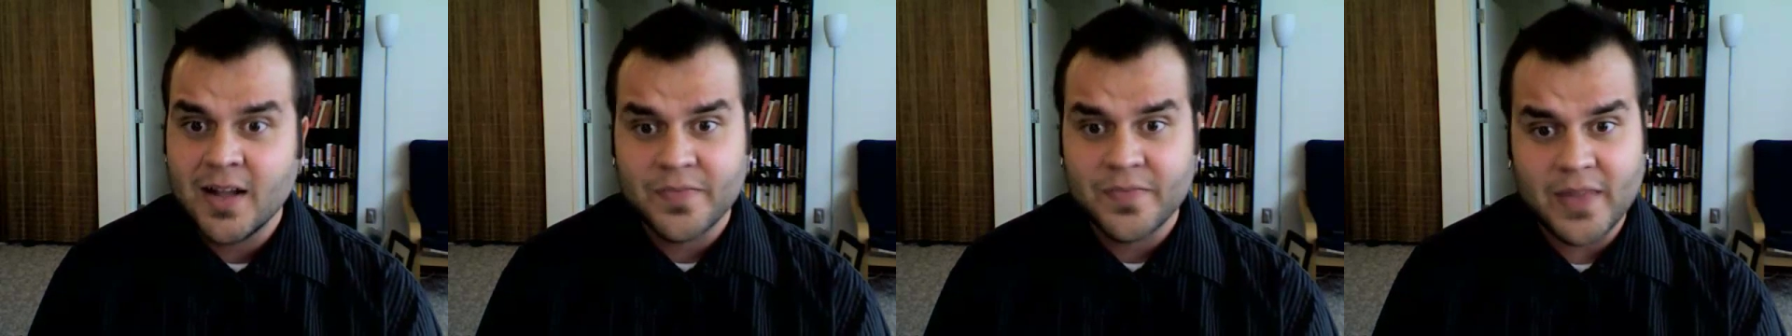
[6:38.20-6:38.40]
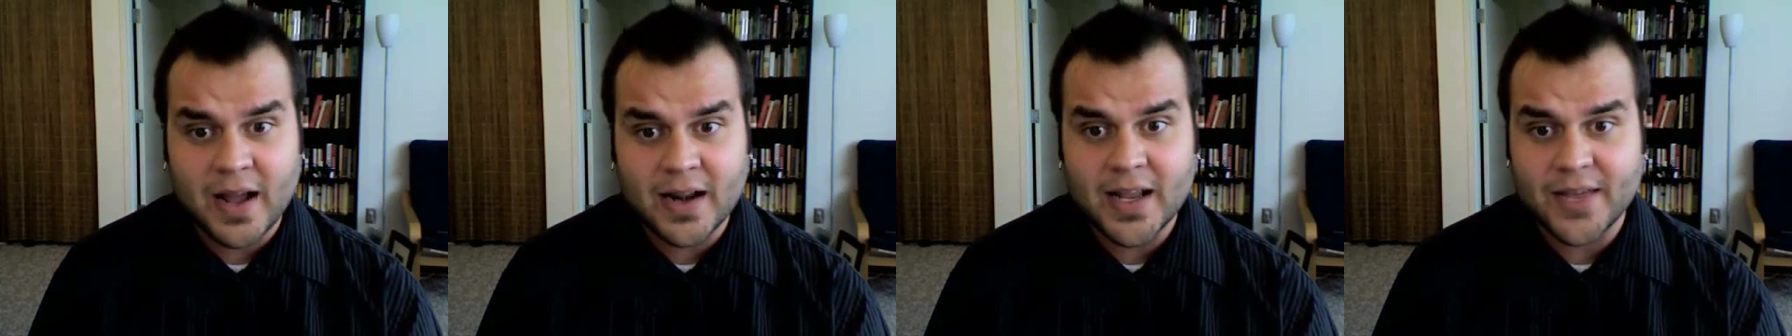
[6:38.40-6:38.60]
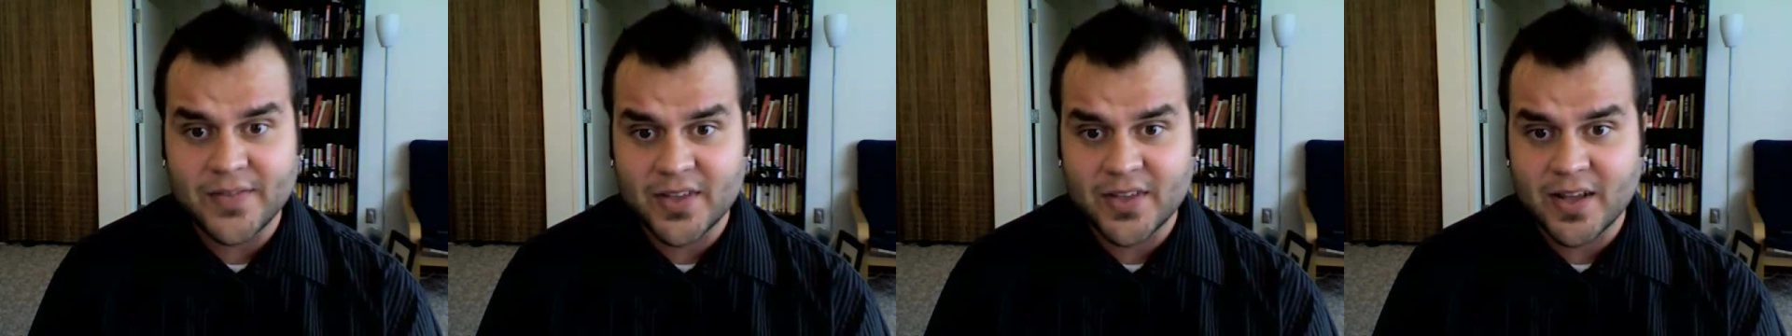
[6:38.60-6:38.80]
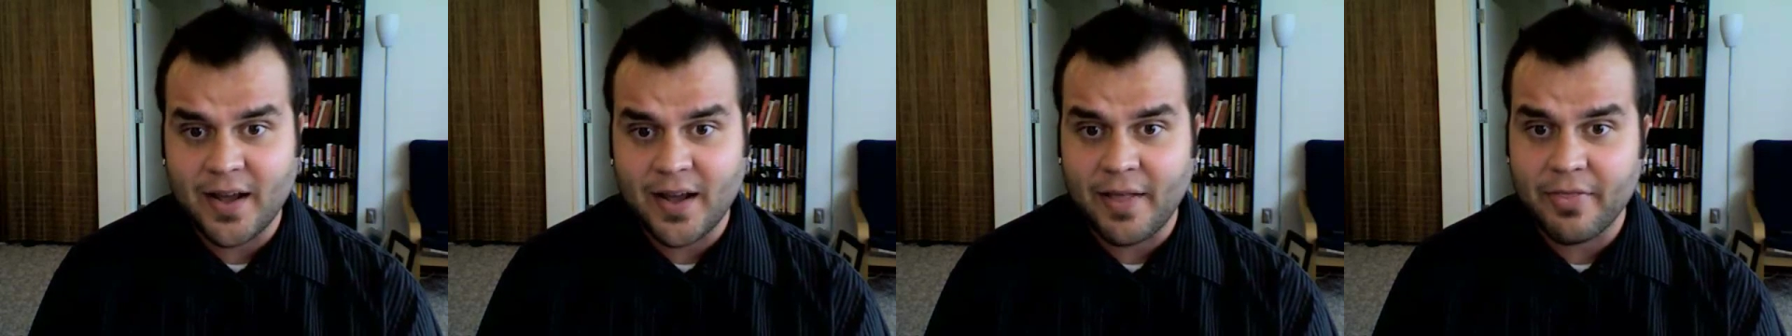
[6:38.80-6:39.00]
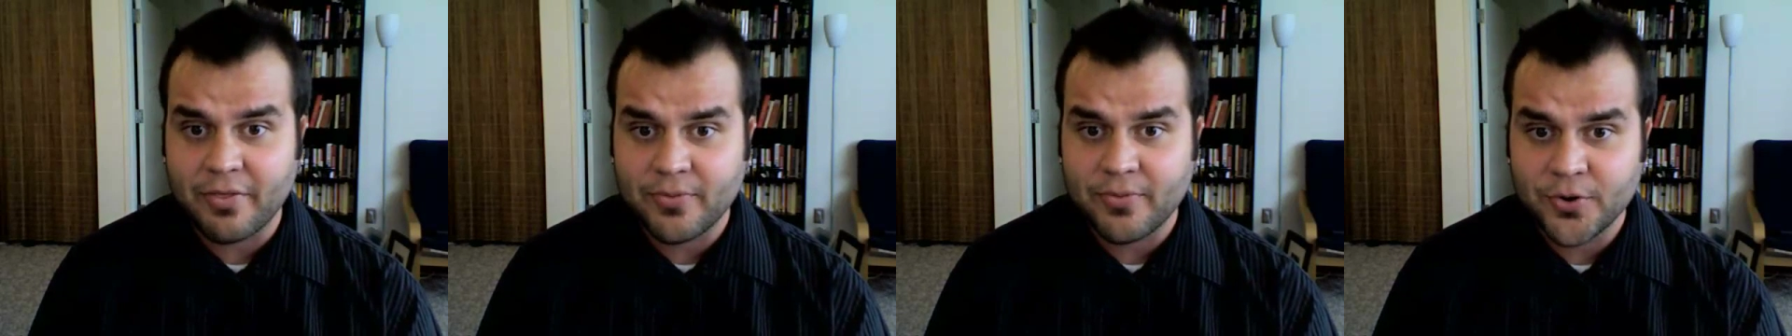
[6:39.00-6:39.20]
not having
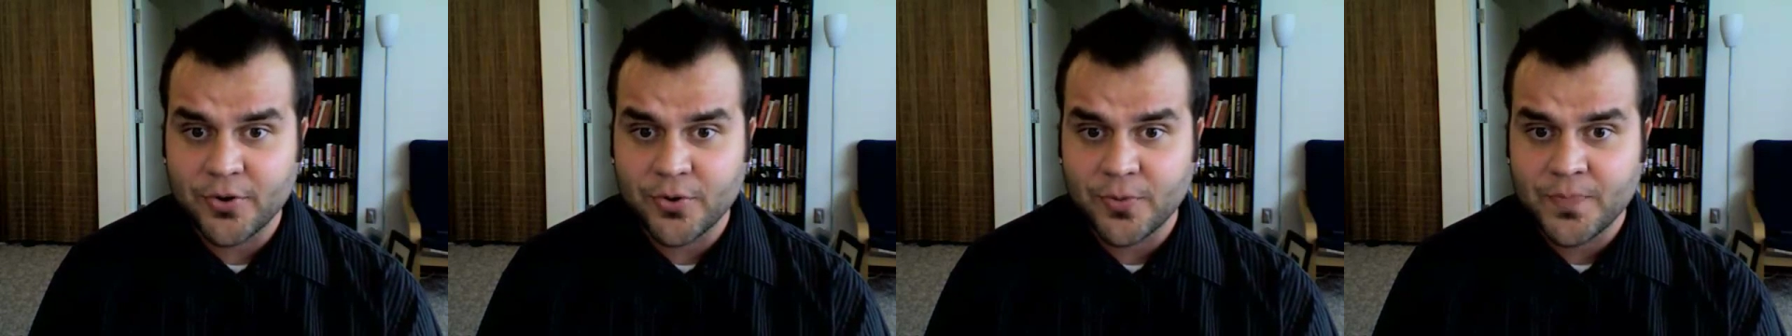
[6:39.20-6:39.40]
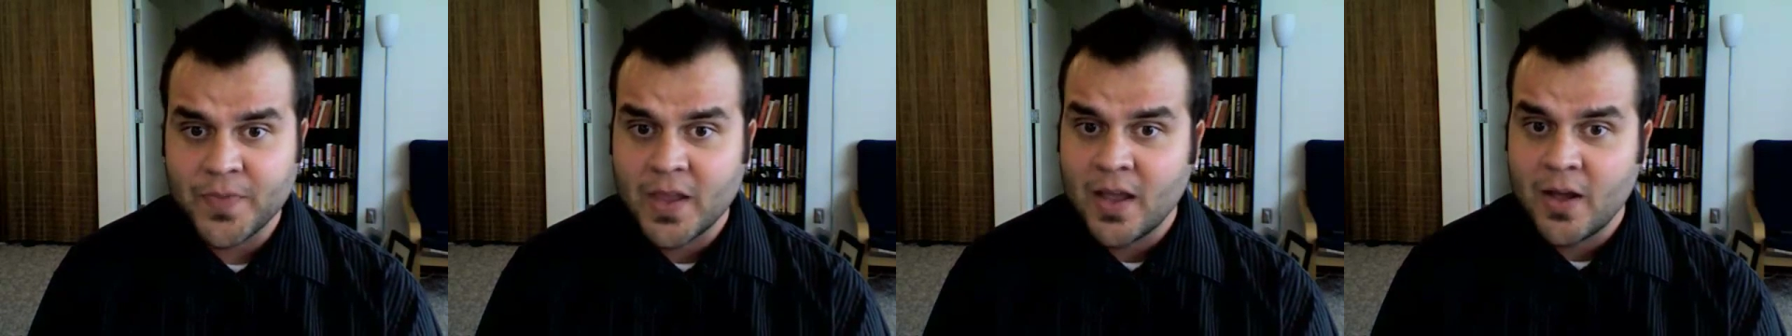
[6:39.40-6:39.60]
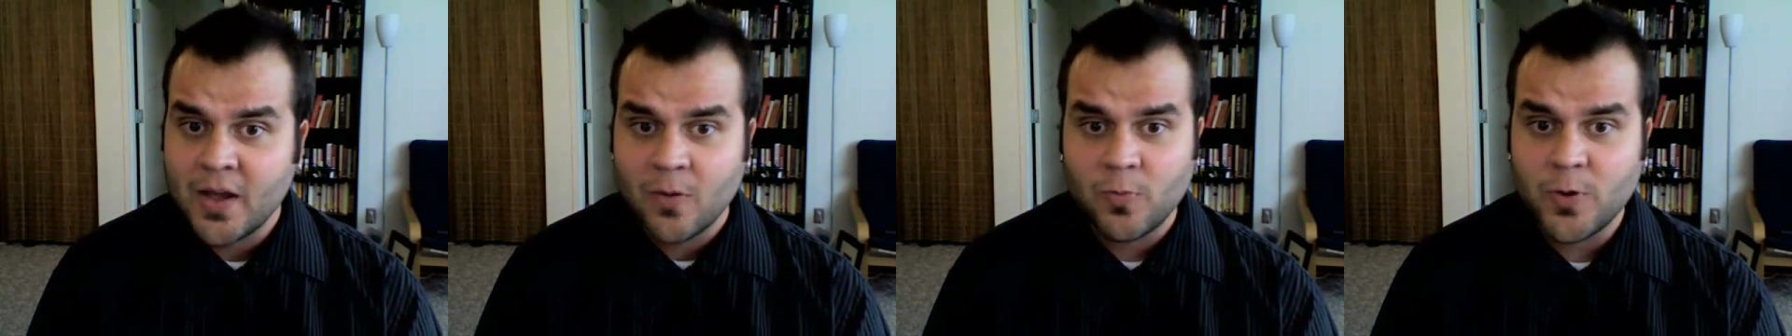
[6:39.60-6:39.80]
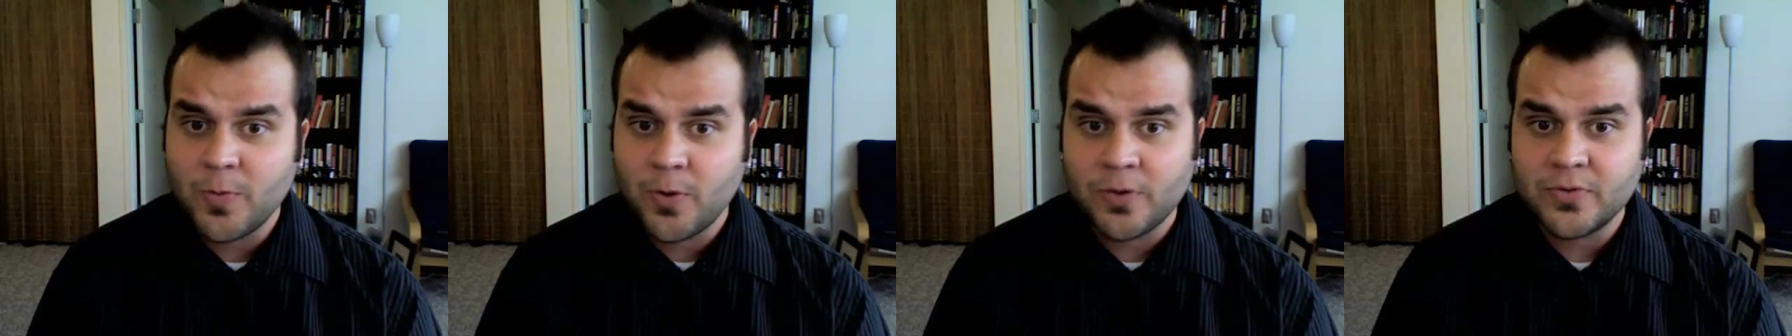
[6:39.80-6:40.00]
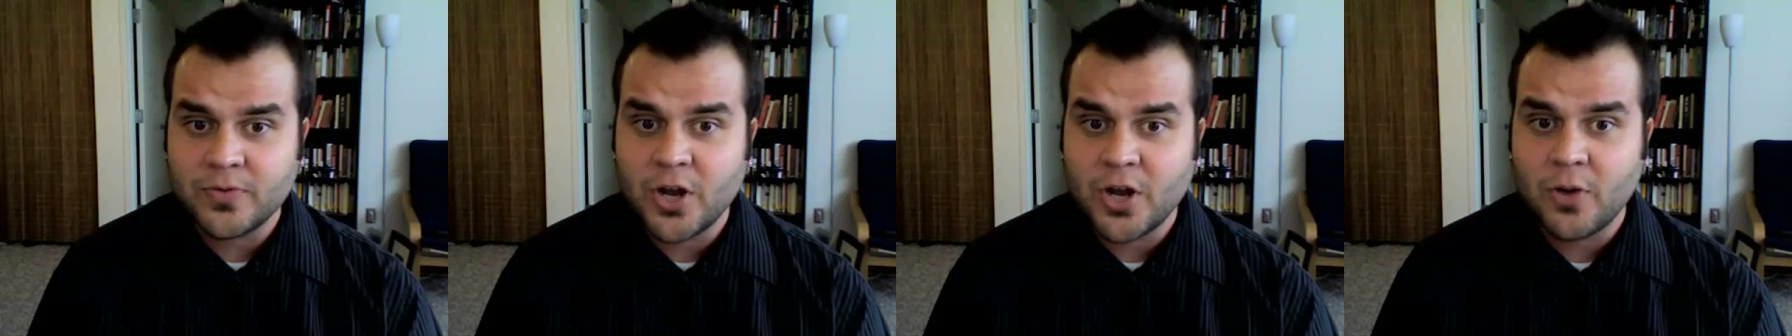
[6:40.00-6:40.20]
gone through, we
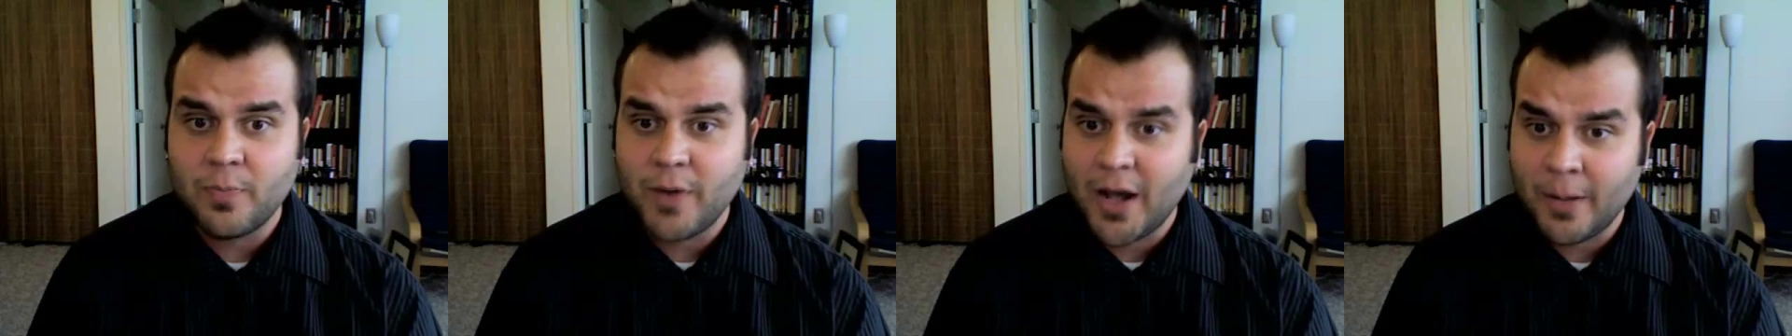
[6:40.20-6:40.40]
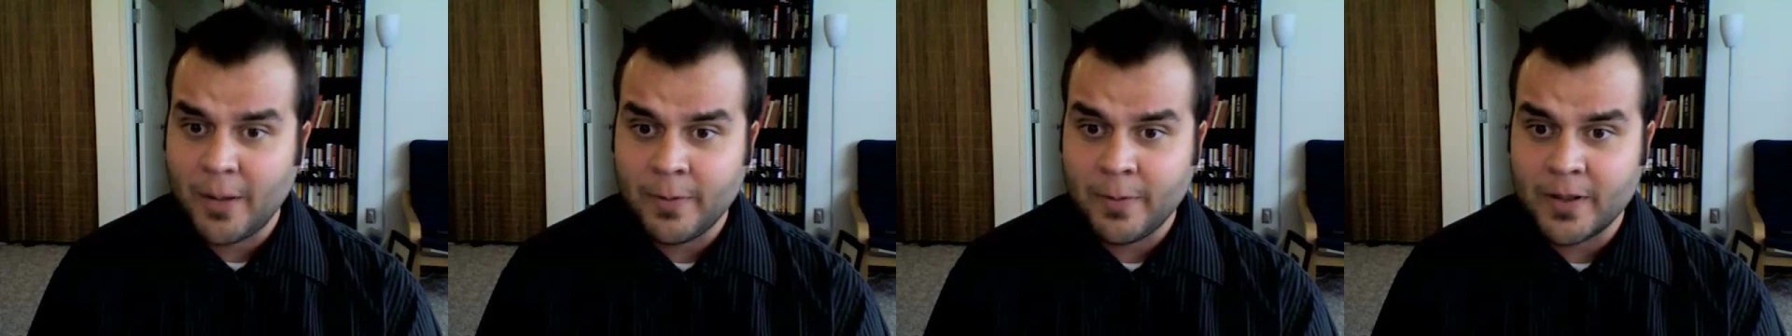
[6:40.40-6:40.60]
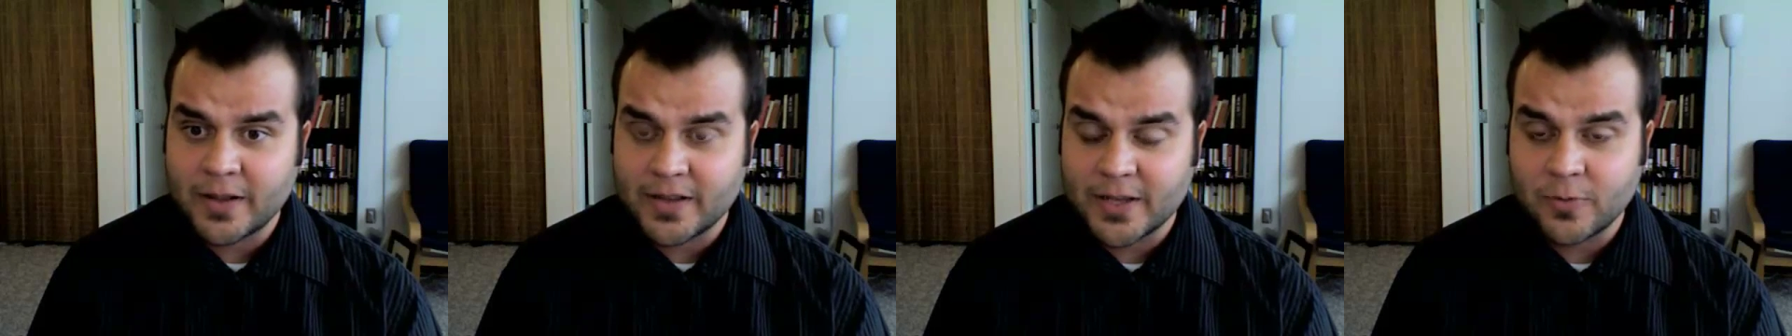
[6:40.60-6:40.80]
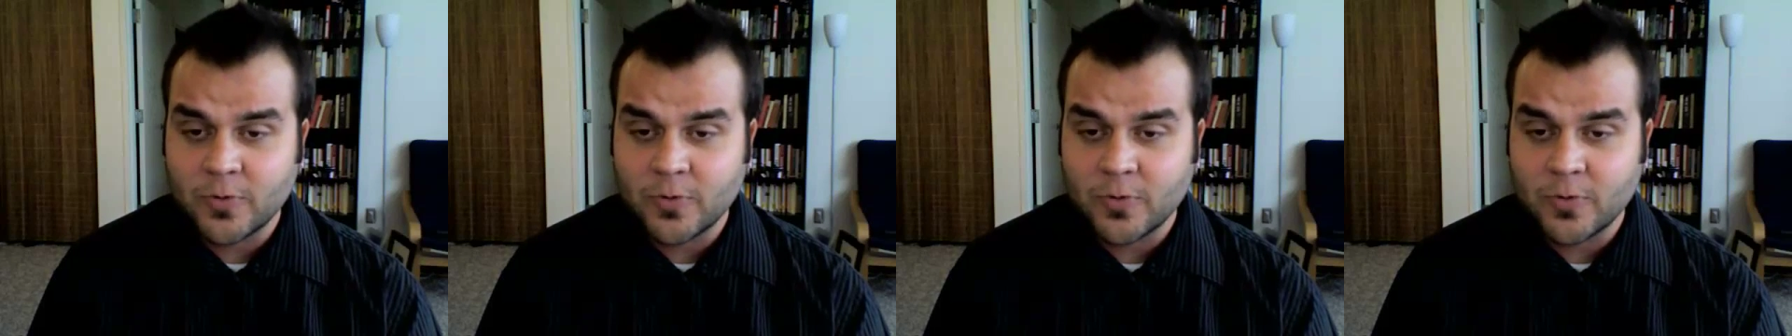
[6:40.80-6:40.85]
won't know publicly